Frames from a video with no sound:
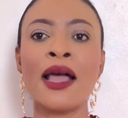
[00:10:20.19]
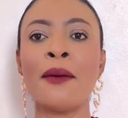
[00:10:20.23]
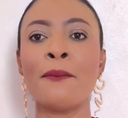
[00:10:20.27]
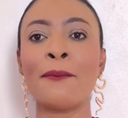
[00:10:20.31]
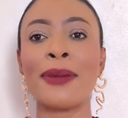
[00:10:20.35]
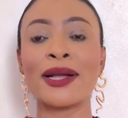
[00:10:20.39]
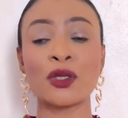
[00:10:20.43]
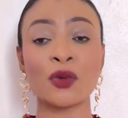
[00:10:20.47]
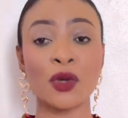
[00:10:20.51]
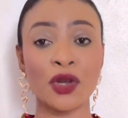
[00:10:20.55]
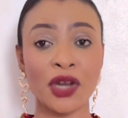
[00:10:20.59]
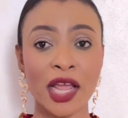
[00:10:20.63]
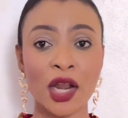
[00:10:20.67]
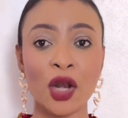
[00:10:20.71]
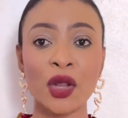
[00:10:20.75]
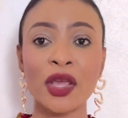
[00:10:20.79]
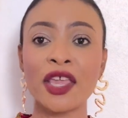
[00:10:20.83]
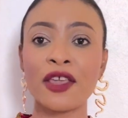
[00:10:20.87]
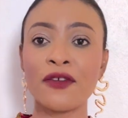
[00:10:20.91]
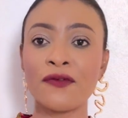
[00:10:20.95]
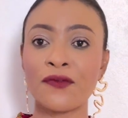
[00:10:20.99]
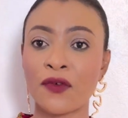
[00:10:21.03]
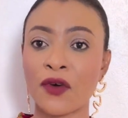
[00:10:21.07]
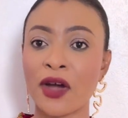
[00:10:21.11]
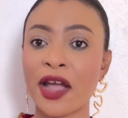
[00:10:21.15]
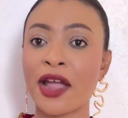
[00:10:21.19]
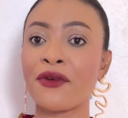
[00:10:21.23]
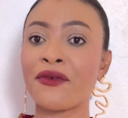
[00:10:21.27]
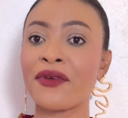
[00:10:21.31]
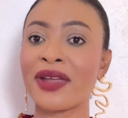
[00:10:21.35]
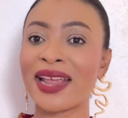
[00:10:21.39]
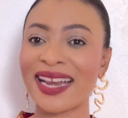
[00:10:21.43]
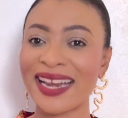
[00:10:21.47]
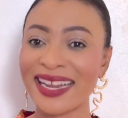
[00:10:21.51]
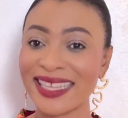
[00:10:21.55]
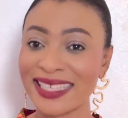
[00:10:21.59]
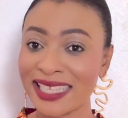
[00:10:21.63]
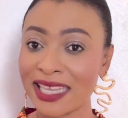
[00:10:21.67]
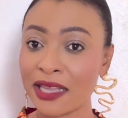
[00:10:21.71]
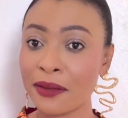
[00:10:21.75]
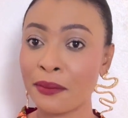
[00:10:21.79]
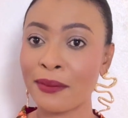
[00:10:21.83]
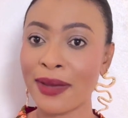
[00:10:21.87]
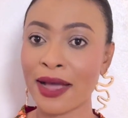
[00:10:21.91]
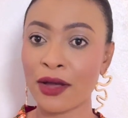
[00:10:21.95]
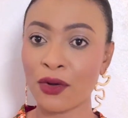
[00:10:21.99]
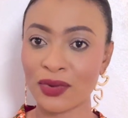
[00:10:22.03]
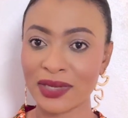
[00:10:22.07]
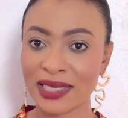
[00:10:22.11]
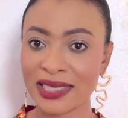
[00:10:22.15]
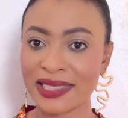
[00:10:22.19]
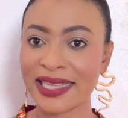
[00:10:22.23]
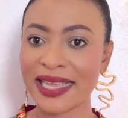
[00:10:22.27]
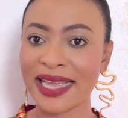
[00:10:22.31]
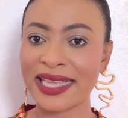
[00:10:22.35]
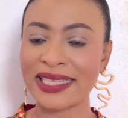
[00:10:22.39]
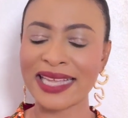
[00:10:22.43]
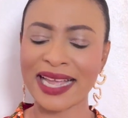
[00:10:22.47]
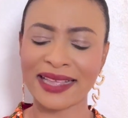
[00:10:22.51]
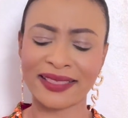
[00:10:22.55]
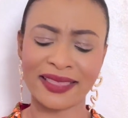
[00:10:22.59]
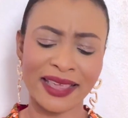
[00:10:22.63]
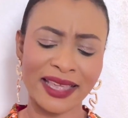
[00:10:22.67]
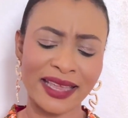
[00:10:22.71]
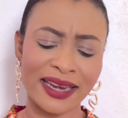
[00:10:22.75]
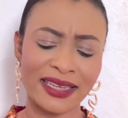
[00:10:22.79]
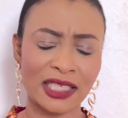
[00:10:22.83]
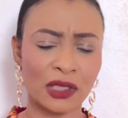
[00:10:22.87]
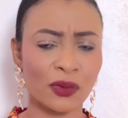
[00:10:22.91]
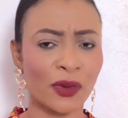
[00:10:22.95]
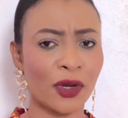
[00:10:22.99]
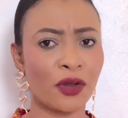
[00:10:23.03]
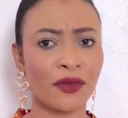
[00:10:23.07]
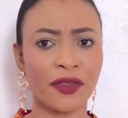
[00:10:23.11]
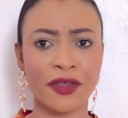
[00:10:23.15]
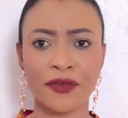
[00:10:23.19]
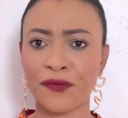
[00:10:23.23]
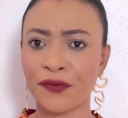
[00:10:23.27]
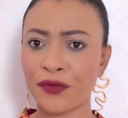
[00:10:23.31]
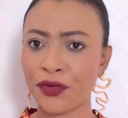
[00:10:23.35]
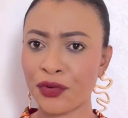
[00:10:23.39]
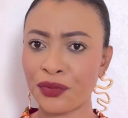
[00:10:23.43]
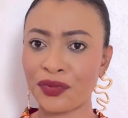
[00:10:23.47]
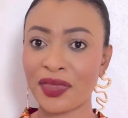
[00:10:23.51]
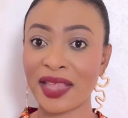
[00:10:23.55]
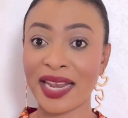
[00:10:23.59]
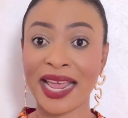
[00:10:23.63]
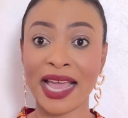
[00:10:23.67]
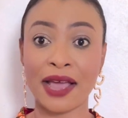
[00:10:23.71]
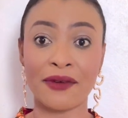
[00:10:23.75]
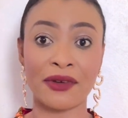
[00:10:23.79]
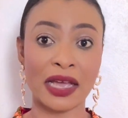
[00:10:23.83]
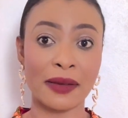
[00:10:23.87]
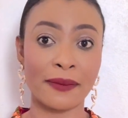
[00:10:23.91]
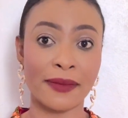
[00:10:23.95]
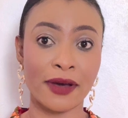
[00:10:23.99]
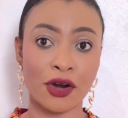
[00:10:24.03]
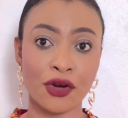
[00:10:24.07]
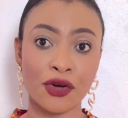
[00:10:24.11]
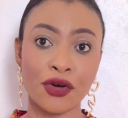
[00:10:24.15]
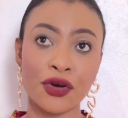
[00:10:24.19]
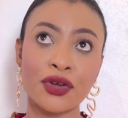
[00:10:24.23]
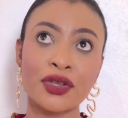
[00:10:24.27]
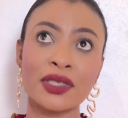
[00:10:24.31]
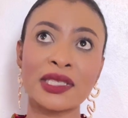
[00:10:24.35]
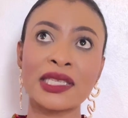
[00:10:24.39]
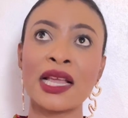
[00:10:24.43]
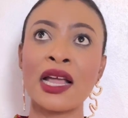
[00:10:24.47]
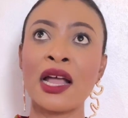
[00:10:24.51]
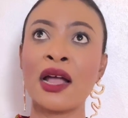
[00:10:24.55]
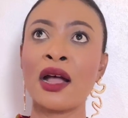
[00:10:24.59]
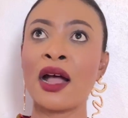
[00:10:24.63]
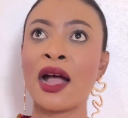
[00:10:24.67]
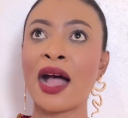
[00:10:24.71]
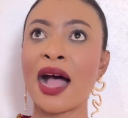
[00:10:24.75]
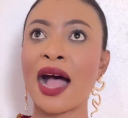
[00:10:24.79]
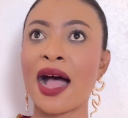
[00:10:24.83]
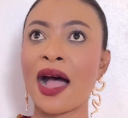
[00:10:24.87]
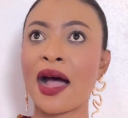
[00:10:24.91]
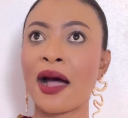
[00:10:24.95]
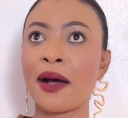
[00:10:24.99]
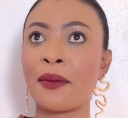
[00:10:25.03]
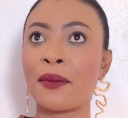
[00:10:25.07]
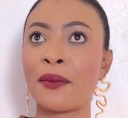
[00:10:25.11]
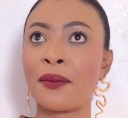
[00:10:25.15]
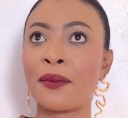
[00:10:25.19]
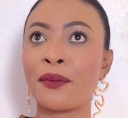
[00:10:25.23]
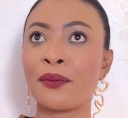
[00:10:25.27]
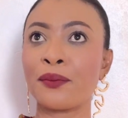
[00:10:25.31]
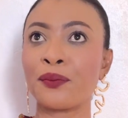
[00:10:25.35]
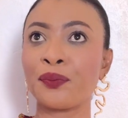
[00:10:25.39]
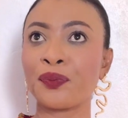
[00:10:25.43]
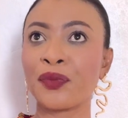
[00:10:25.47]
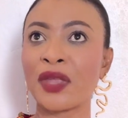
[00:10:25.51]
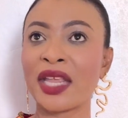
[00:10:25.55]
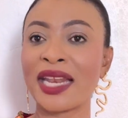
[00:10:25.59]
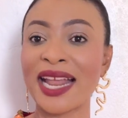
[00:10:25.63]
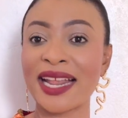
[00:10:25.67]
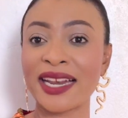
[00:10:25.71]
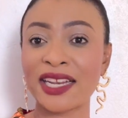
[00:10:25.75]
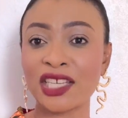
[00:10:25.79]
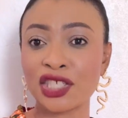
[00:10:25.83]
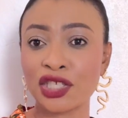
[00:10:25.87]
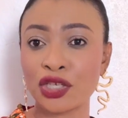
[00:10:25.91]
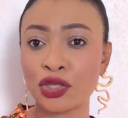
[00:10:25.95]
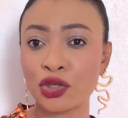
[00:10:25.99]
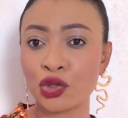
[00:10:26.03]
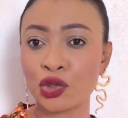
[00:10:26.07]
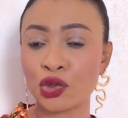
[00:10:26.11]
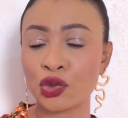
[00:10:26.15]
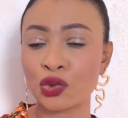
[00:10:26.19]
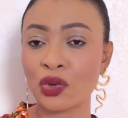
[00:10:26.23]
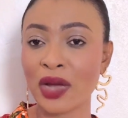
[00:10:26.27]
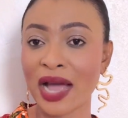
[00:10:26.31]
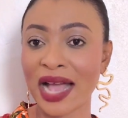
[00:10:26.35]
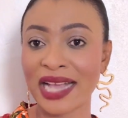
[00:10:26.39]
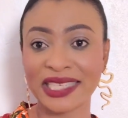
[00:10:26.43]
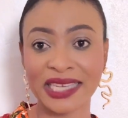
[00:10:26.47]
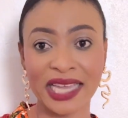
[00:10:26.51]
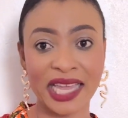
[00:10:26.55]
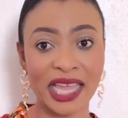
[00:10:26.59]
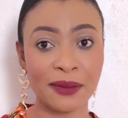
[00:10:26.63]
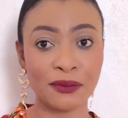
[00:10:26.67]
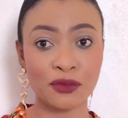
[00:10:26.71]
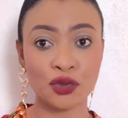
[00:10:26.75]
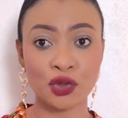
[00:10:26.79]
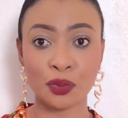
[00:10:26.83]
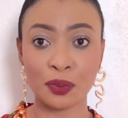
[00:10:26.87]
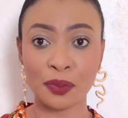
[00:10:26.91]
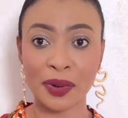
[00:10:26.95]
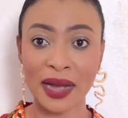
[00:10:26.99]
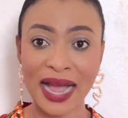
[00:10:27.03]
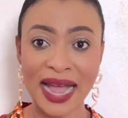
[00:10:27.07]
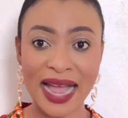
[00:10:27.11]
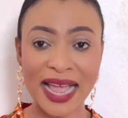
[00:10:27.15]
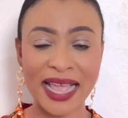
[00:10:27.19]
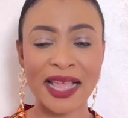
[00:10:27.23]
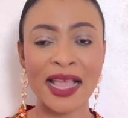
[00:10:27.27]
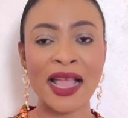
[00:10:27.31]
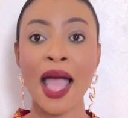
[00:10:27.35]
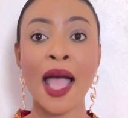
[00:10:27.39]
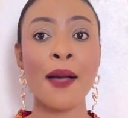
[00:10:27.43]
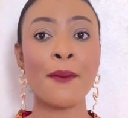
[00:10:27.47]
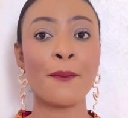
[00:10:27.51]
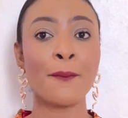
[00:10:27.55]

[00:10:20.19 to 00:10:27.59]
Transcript: But when you're looking for a realistic mango scent, I think this is one of the few that I have come across, in addition to Ajaib Dubai.